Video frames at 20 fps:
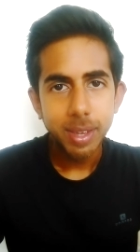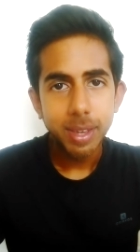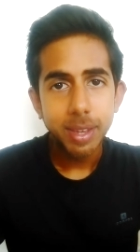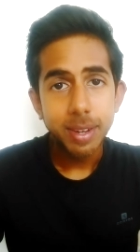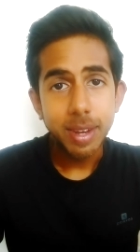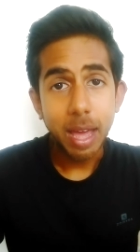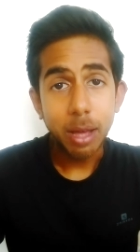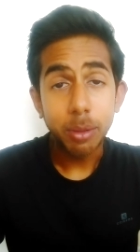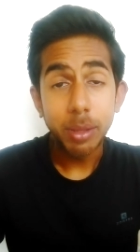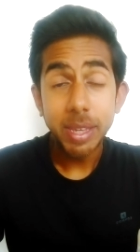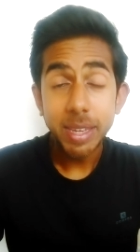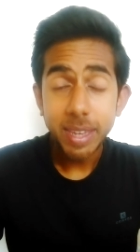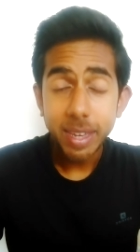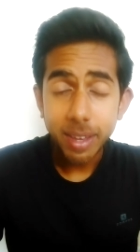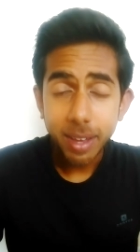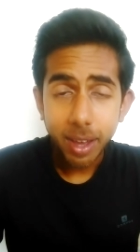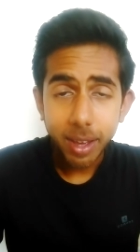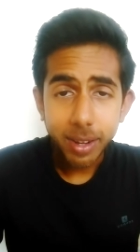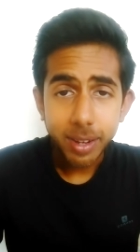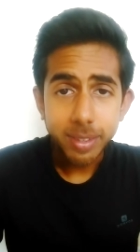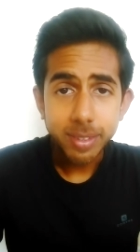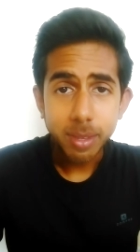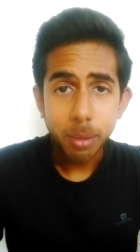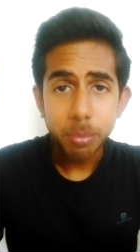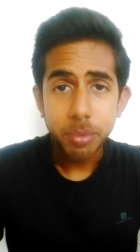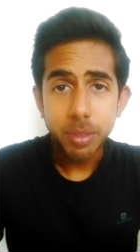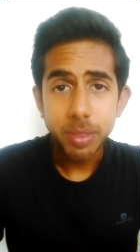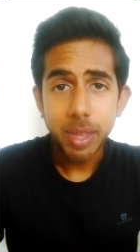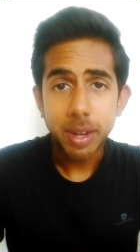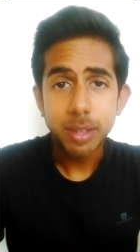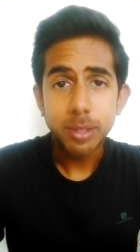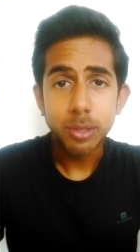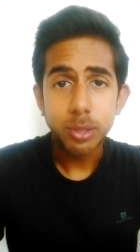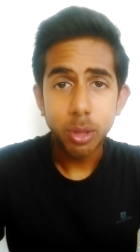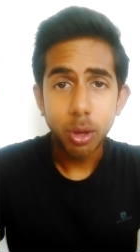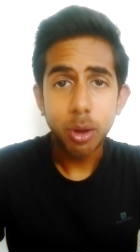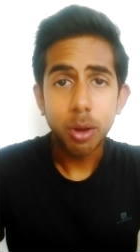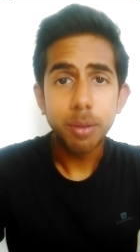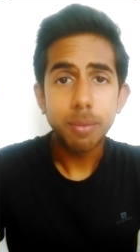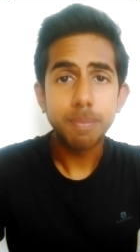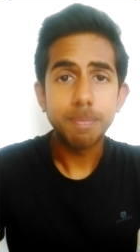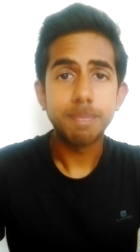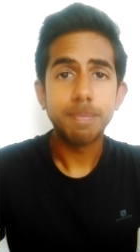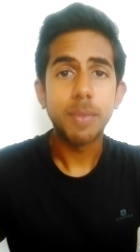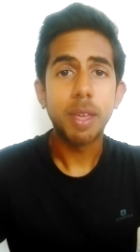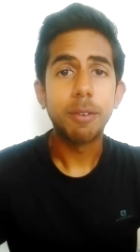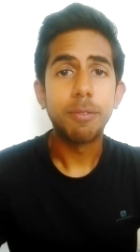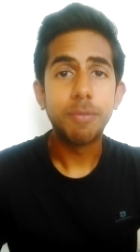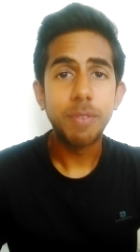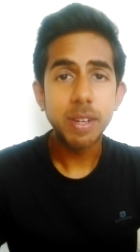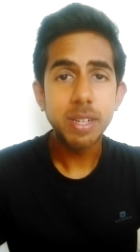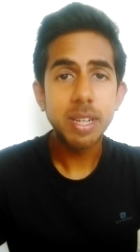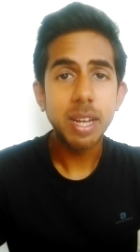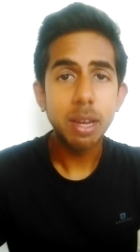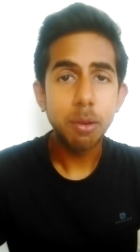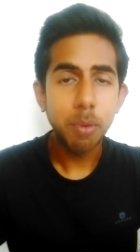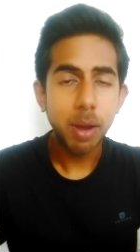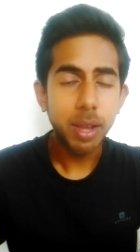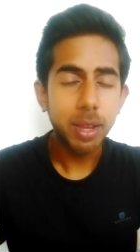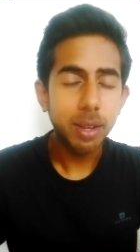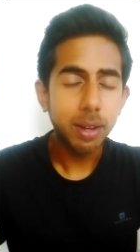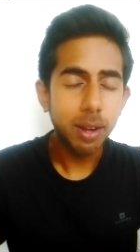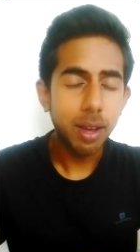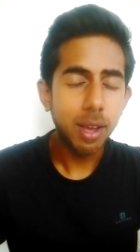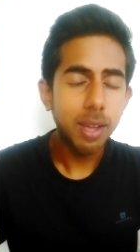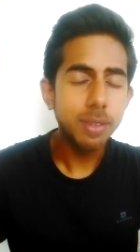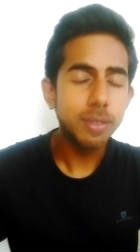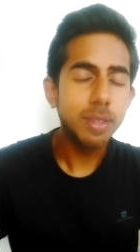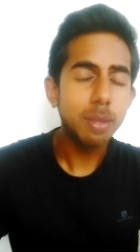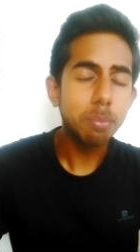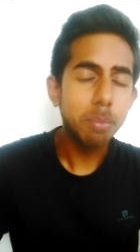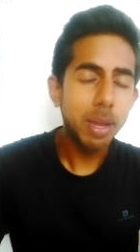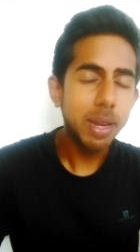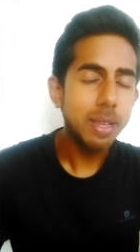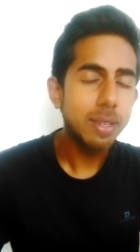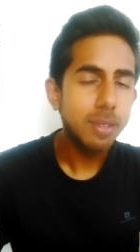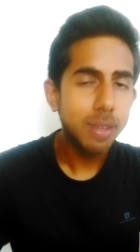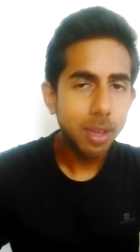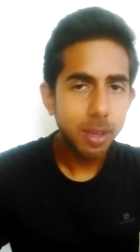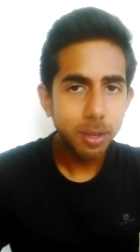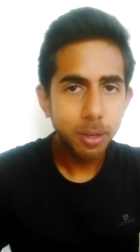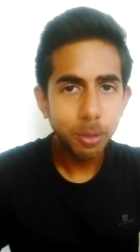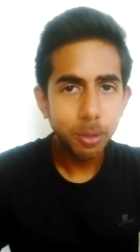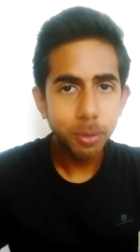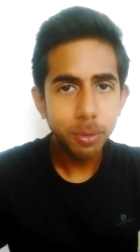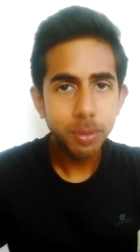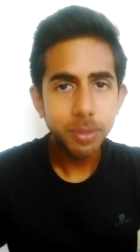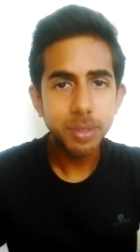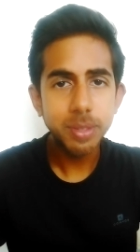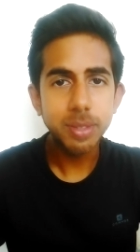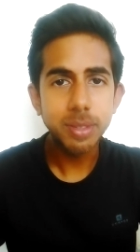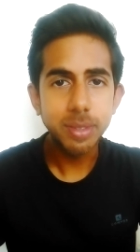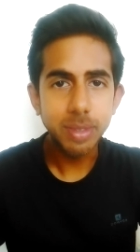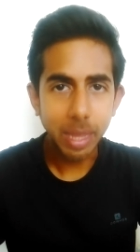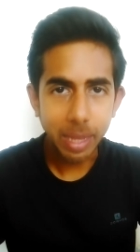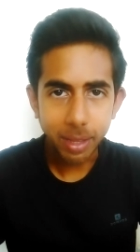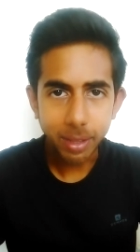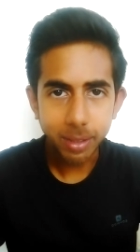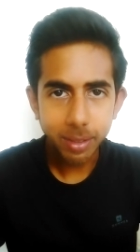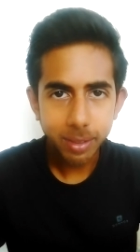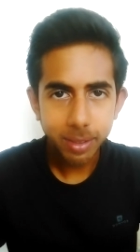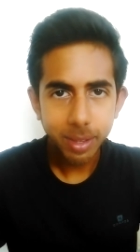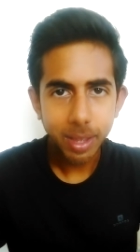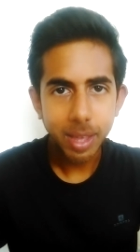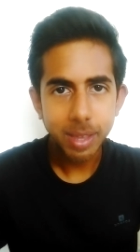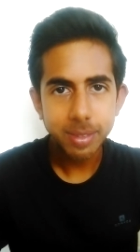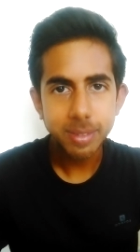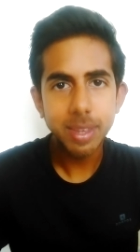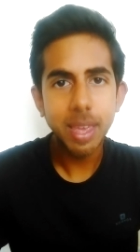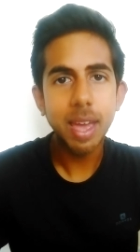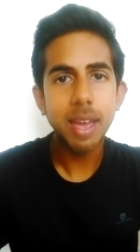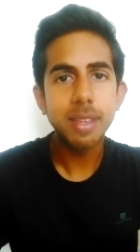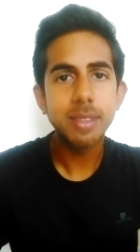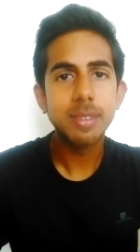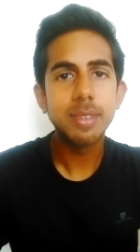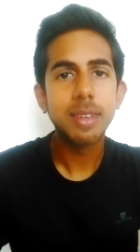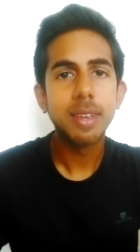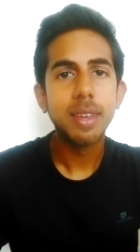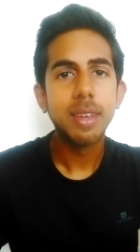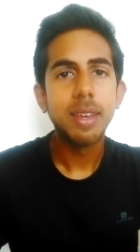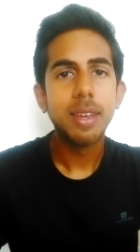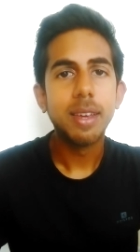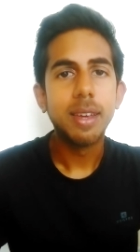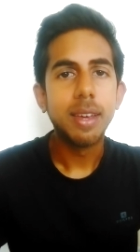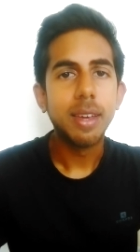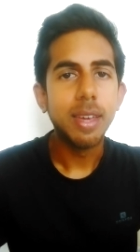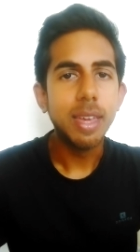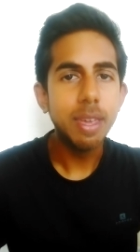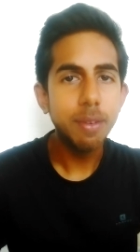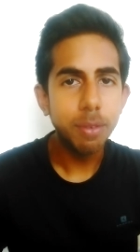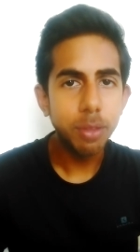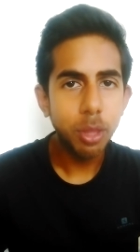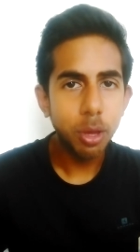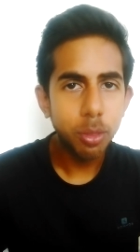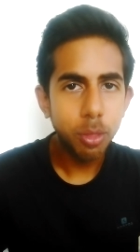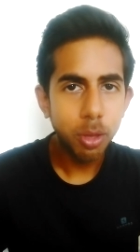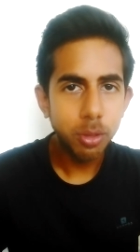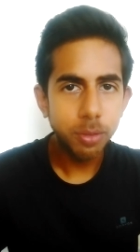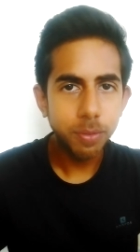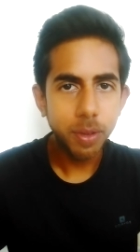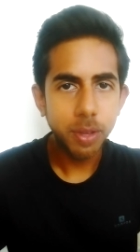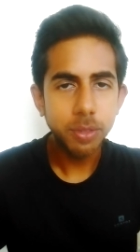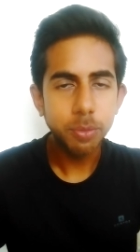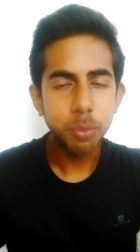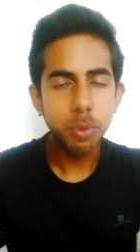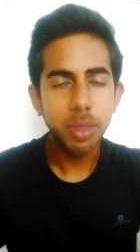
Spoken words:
Now, leaky gut is something that is not officially recognized in many circles still as yet, even though those of us with